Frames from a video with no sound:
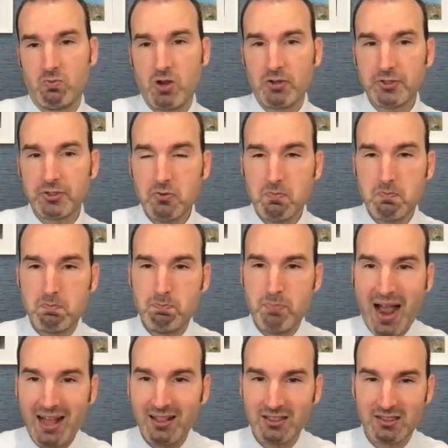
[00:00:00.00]
We also do
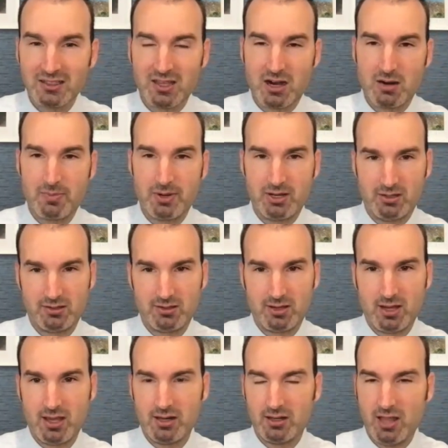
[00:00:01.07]
balance therapies.
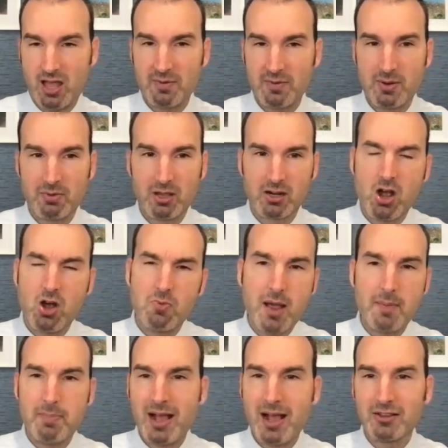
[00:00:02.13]
And a lot of people are like, oh, my
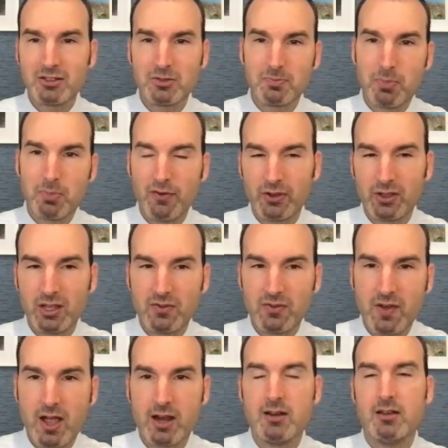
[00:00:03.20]
balance is perfectly
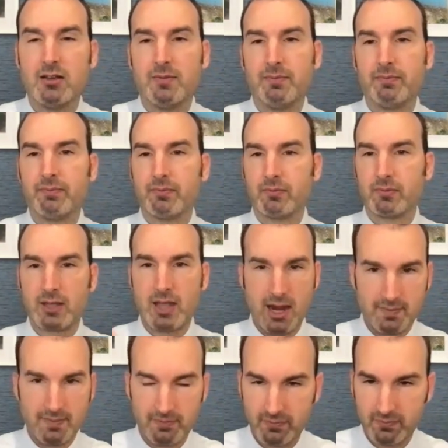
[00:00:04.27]
fine.
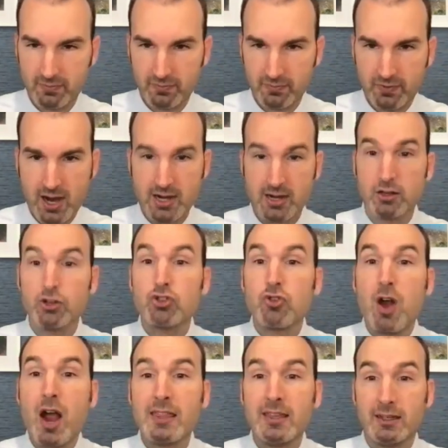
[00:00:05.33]
Okay, fine.
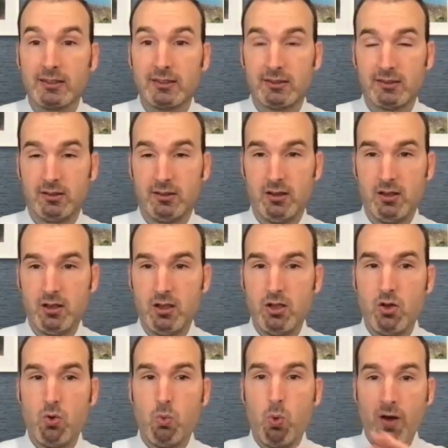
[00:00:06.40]
Try this.
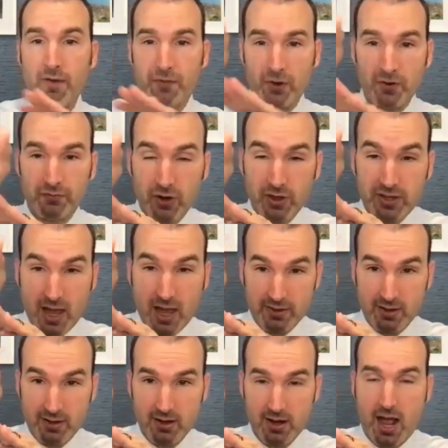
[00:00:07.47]
One foot in front of the
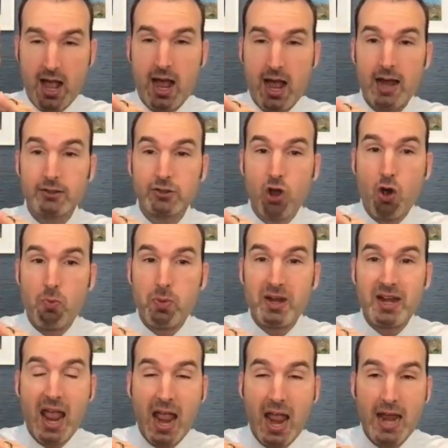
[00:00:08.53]
other, eyes
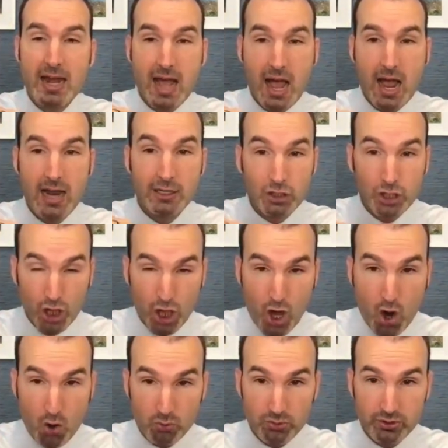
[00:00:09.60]
open and eyes
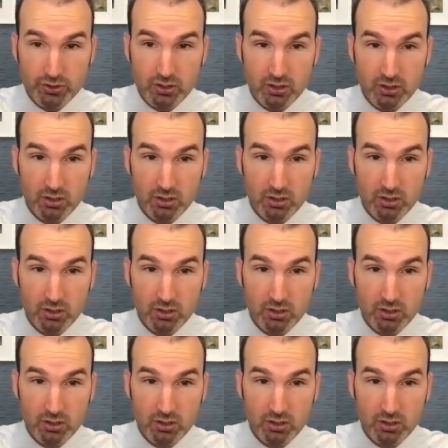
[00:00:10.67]
closed.